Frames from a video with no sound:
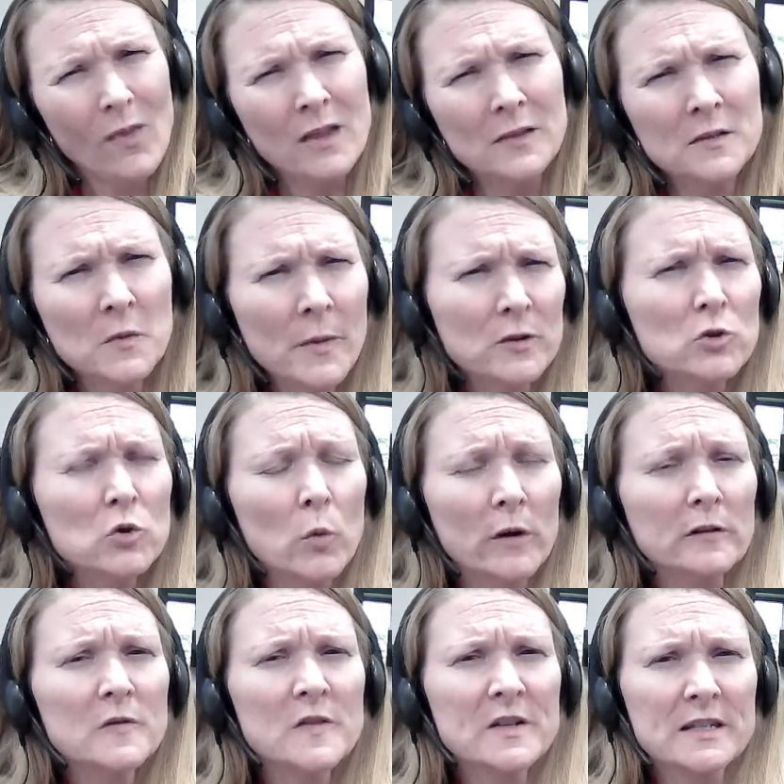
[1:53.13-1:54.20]
It's about
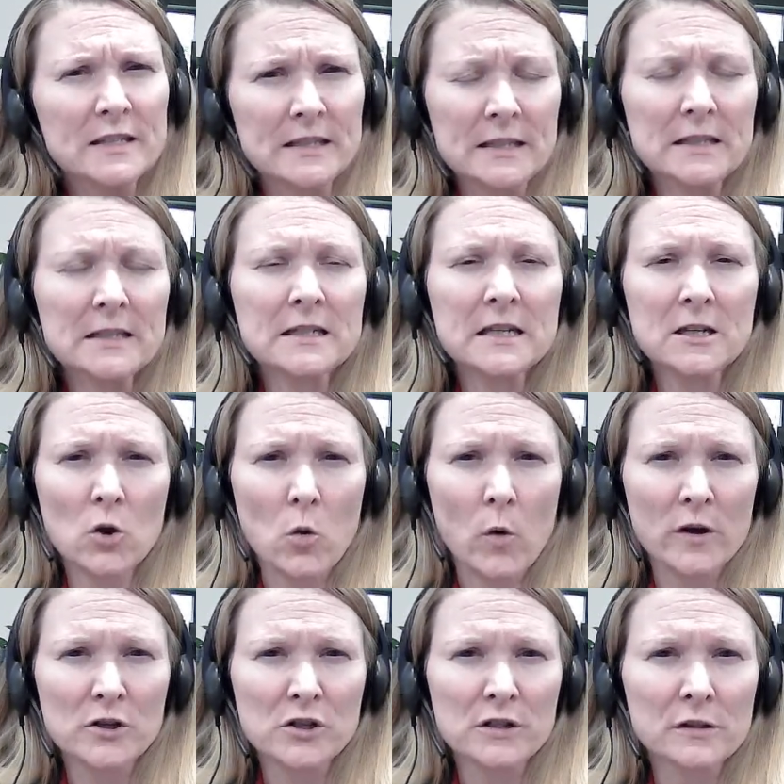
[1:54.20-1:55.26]
12 to 16
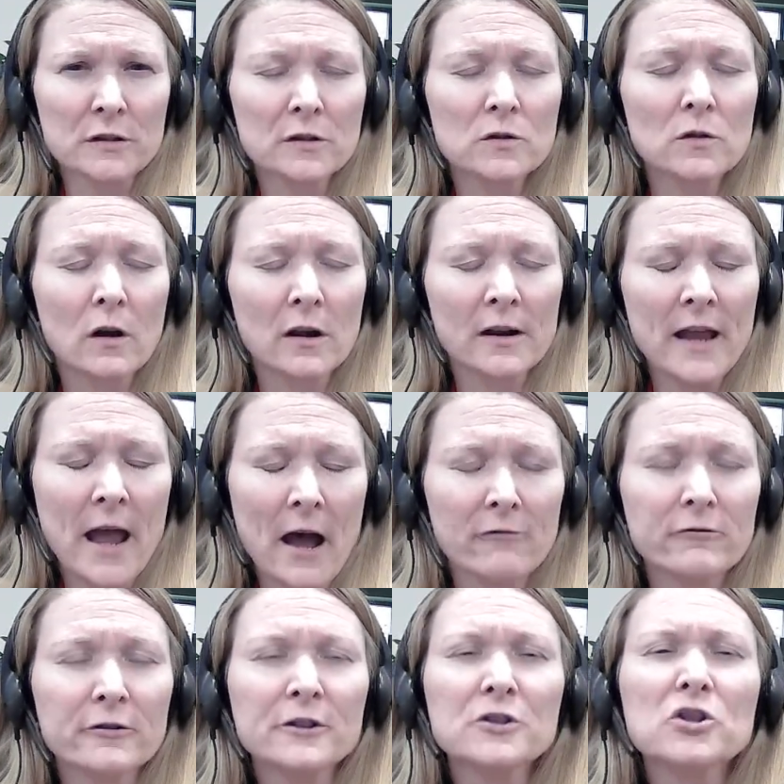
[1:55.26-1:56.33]
questions on
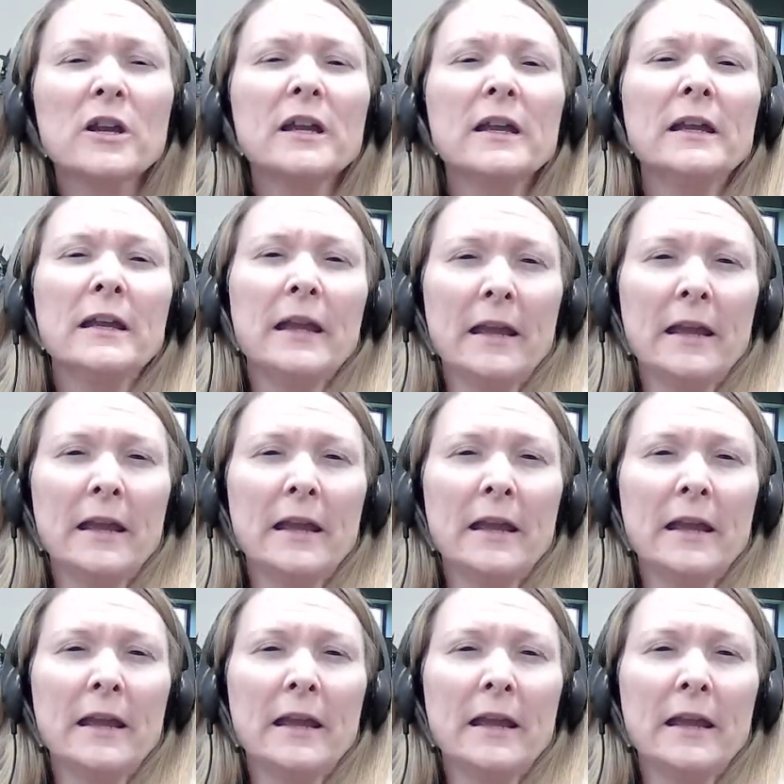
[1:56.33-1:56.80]
average,